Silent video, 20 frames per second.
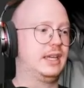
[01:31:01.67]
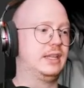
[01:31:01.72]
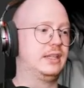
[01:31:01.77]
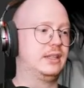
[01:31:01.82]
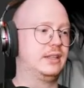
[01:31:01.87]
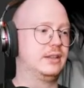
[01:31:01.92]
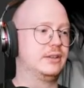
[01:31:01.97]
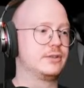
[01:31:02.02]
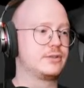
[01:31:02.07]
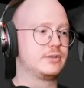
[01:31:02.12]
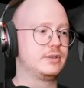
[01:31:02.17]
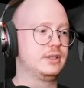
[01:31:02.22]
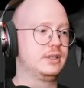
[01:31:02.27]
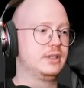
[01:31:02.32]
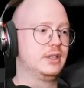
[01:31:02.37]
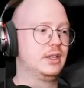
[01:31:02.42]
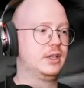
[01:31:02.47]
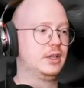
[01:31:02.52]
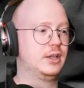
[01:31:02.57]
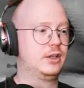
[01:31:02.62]
in the industry,
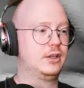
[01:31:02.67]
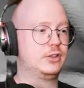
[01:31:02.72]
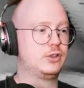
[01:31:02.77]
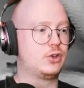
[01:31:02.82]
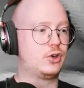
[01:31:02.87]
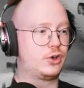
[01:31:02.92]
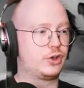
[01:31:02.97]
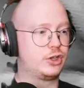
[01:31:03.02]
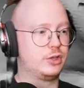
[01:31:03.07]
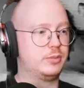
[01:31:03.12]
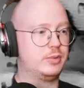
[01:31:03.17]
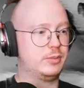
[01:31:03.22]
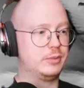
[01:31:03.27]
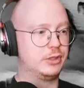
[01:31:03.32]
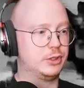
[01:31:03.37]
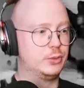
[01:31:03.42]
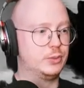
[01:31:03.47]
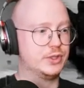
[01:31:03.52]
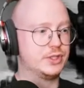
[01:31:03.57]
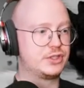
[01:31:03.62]
talk to
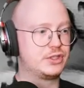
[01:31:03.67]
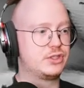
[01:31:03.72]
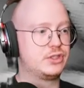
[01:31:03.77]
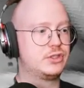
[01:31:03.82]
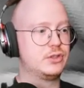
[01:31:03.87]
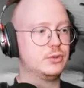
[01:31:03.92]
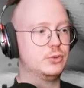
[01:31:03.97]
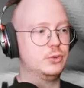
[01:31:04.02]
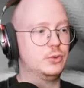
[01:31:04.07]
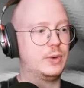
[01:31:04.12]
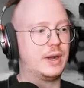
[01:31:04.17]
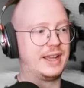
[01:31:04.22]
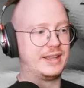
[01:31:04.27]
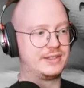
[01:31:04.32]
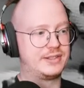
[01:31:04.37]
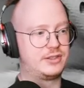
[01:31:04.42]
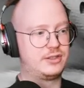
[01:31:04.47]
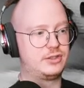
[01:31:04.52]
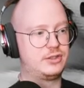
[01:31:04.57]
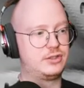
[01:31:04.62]
people who is who
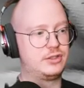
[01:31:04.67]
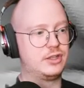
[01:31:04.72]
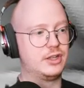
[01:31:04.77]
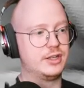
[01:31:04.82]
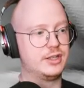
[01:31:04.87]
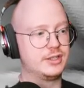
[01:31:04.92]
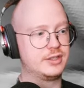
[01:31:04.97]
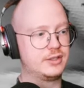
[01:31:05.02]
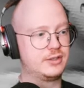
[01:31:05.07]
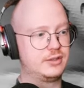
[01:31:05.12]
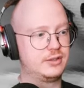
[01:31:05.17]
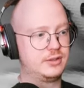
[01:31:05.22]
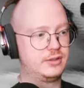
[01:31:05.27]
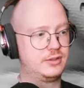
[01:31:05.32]
has done it.